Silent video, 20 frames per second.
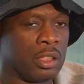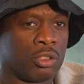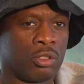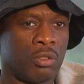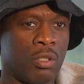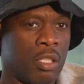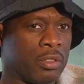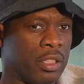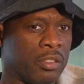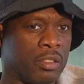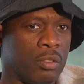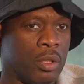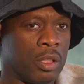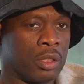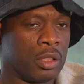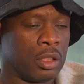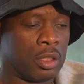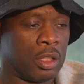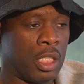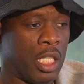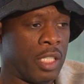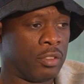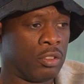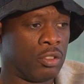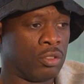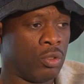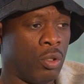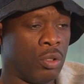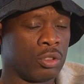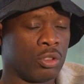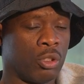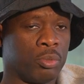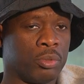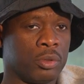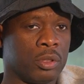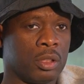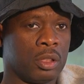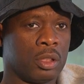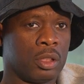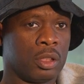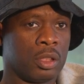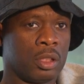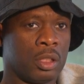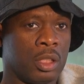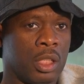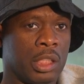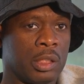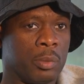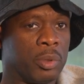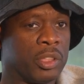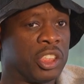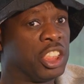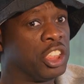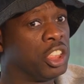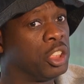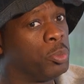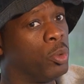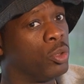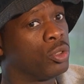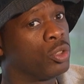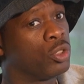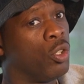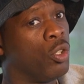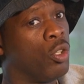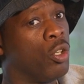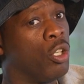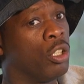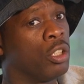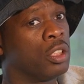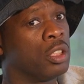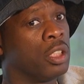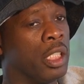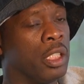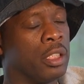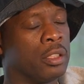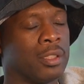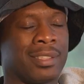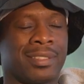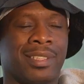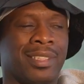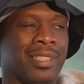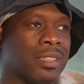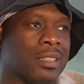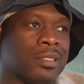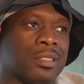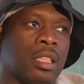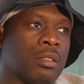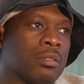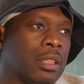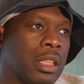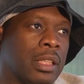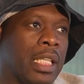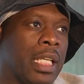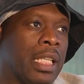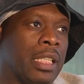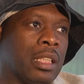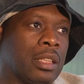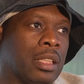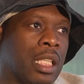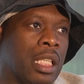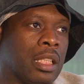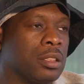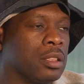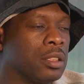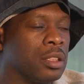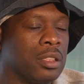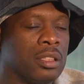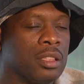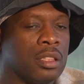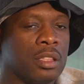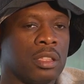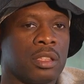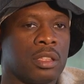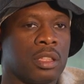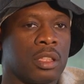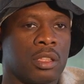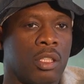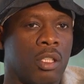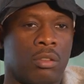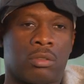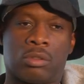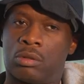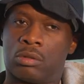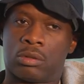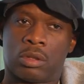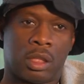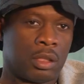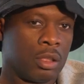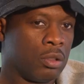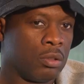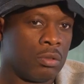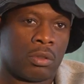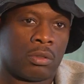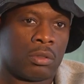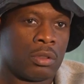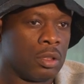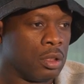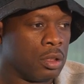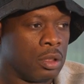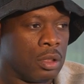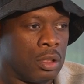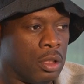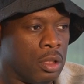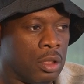I said, Two hours after what? She said, After the doors open. I said, But she's supposed to go on at, I think at that time it was like 8 o'clock. Cause I know, I know Lauryn Hill.